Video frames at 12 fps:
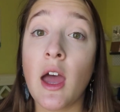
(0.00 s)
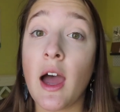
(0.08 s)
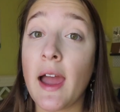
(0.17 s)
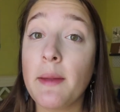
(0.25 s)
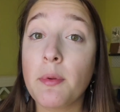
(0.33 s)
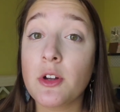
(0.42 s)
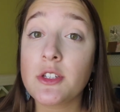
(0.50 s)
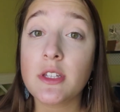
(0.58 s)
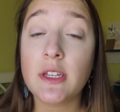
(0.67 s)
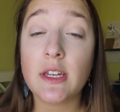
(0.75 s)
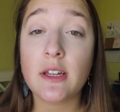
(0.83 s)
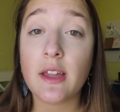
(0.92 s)
I
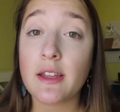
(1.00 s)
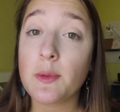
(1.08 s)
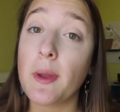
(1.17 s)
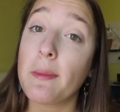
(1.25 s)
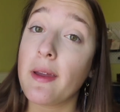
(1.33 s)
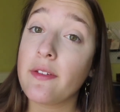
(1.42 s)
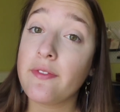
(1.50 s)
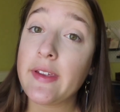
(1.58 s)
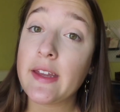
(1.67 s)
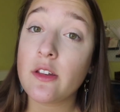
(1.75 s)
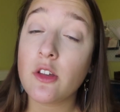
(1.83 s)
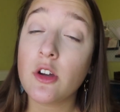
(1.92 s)
personally didn't like the way my
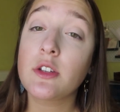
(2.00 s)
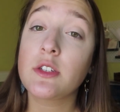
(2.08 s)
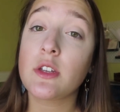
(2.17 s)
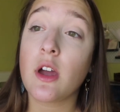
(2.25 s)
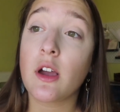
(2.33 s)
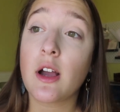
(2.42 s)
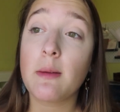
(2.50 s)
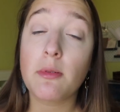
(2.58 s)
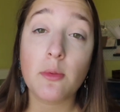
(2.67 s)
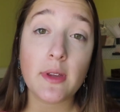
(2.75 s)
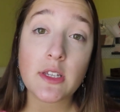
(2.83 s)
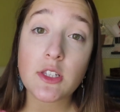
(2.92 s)
feed looked a couple
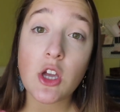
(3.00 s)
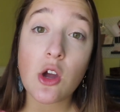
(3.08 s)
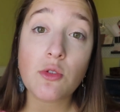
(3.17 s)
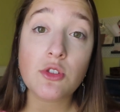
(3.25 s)
weeks ago,